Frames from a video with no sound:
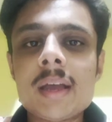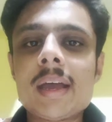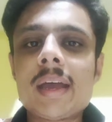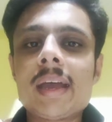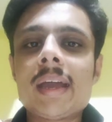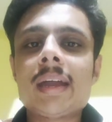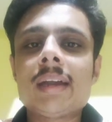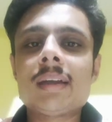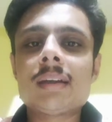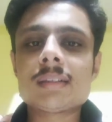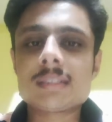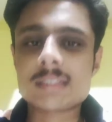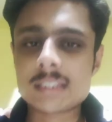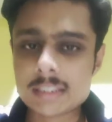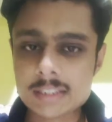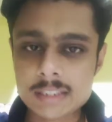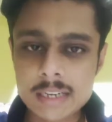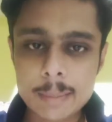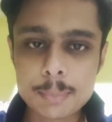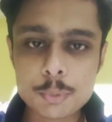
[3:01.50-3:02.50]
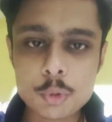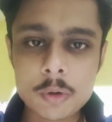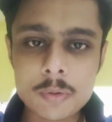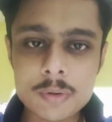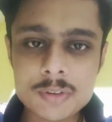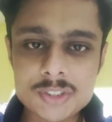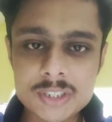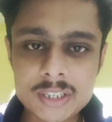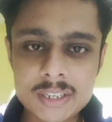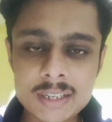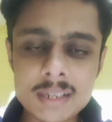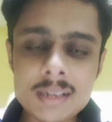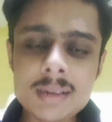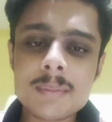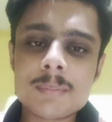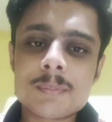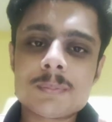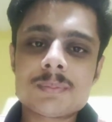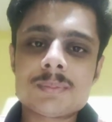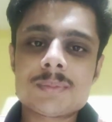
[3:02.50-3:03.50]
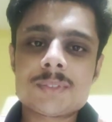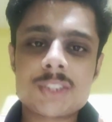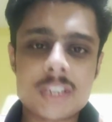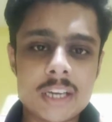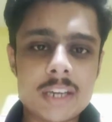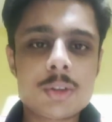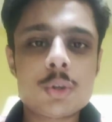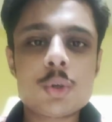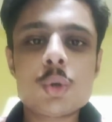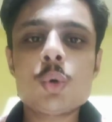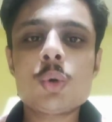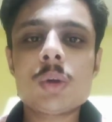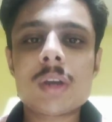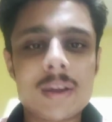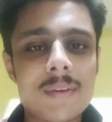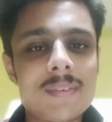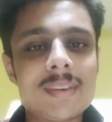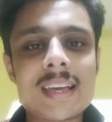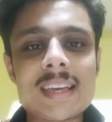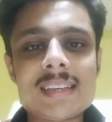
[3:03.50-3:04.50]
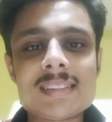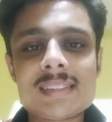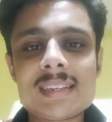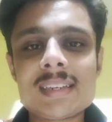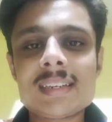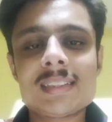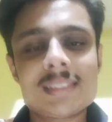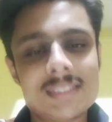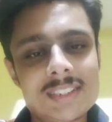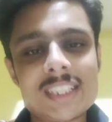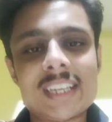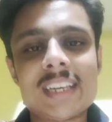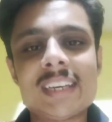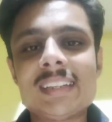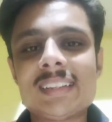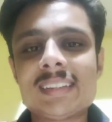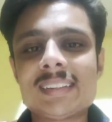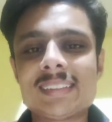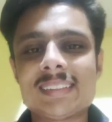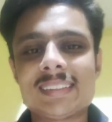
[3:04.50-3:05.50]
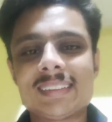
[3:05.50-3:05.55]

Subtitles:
and subscribe to our channel. Thank you. Have a nice day. Jai Hind.